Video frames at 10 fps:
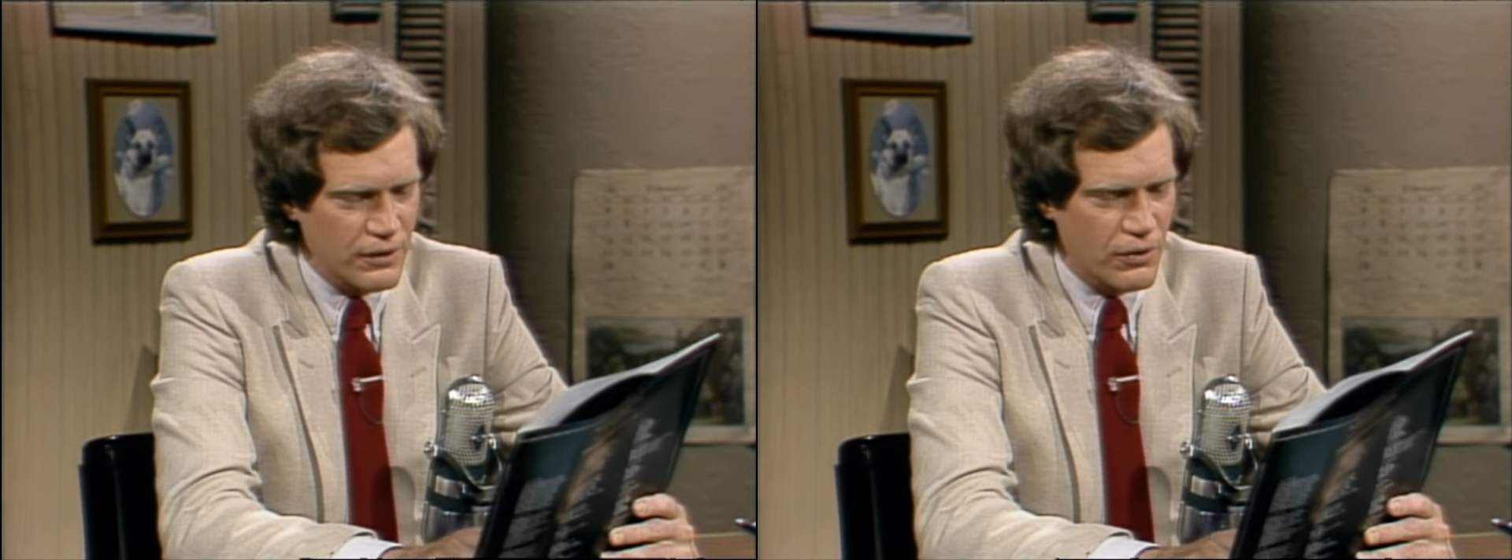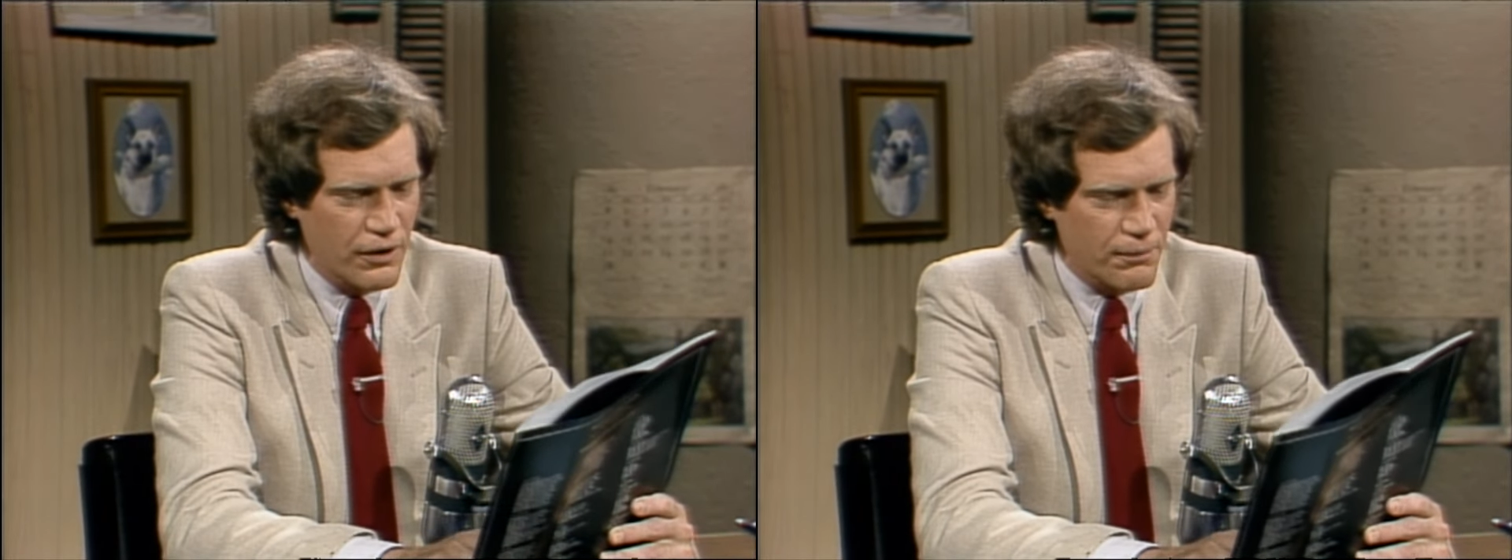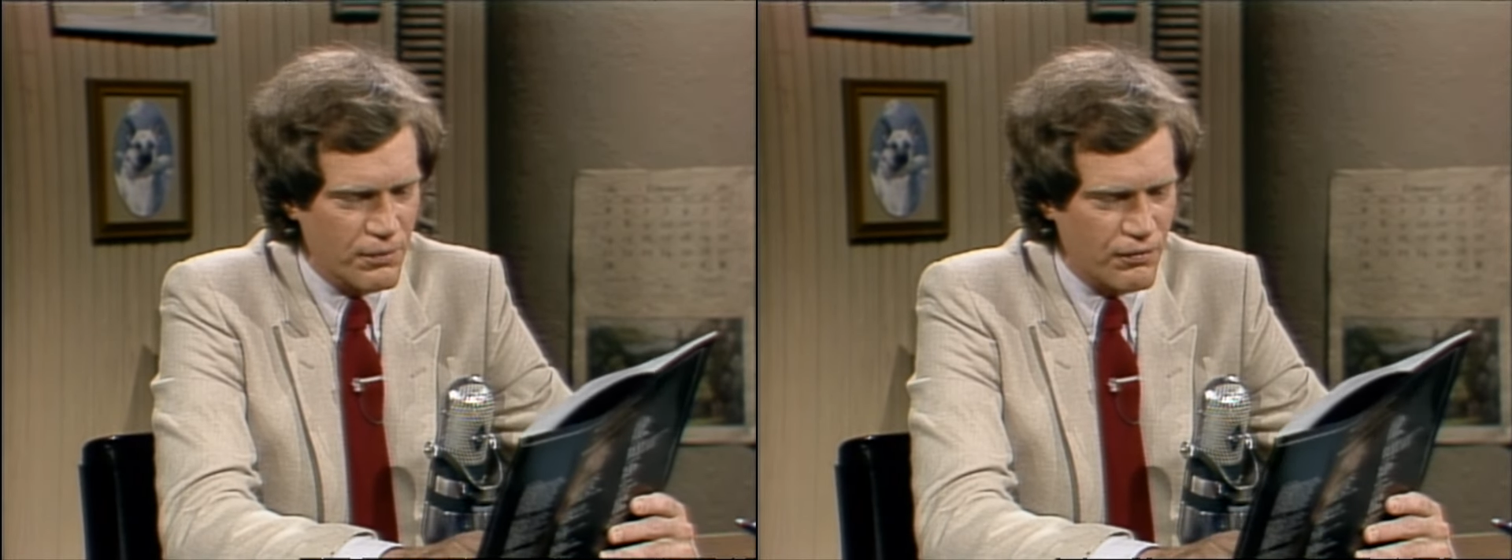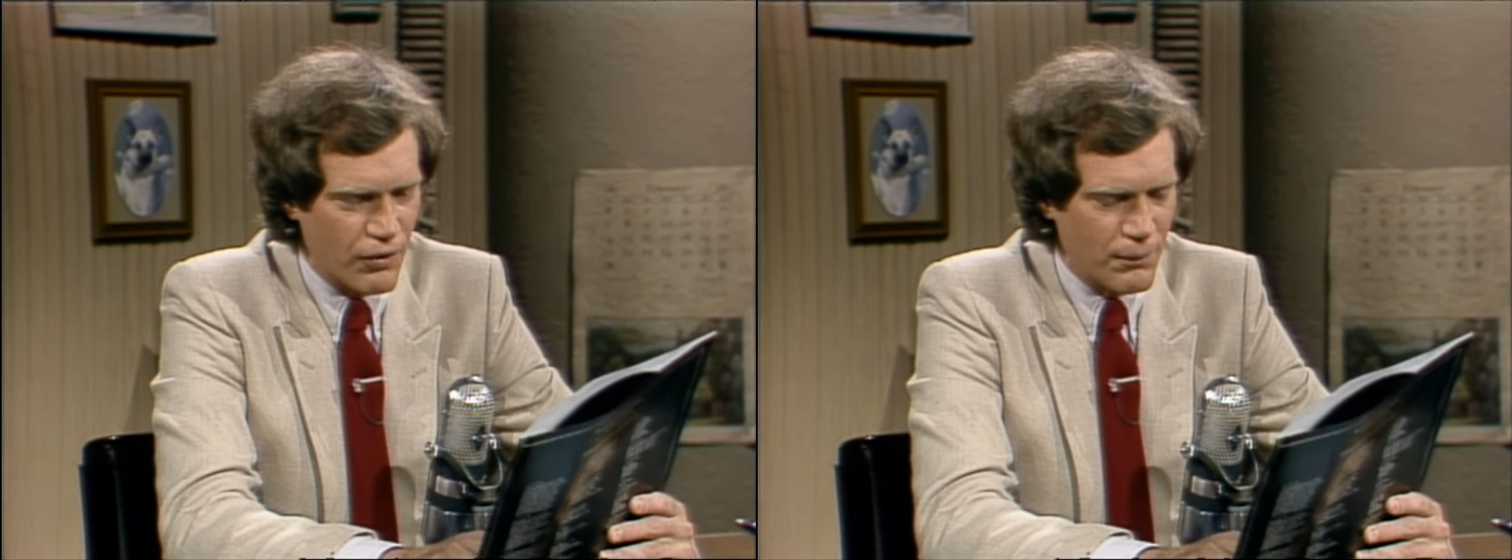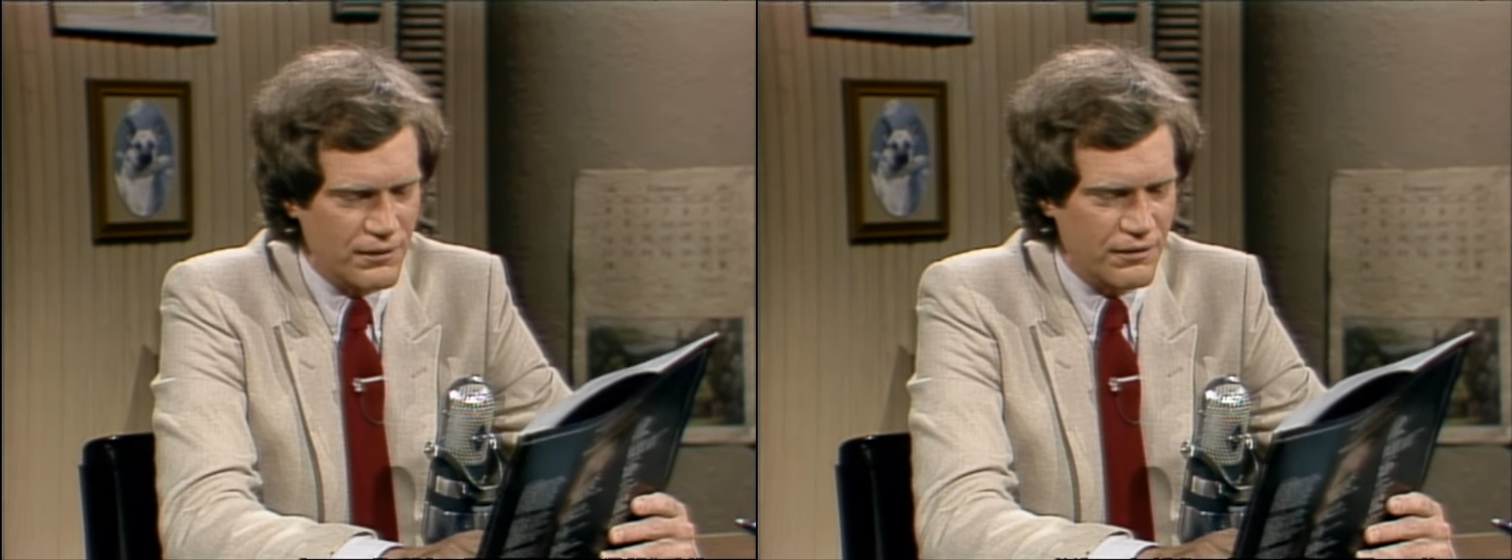recorded
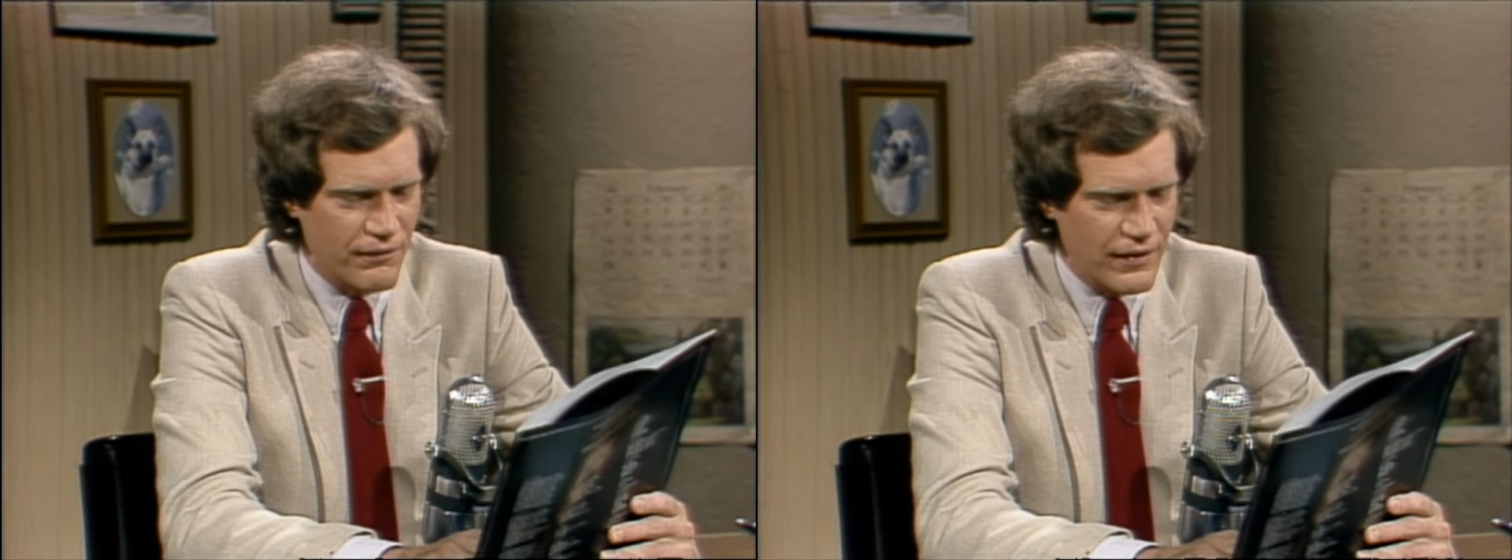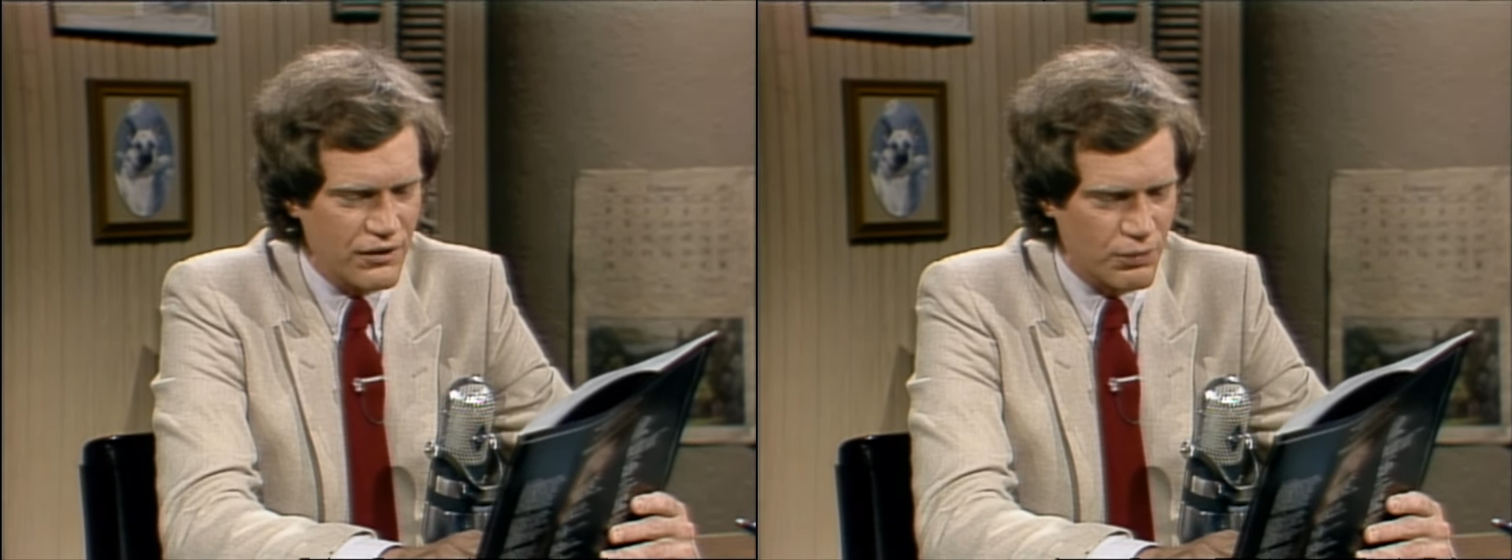performance of these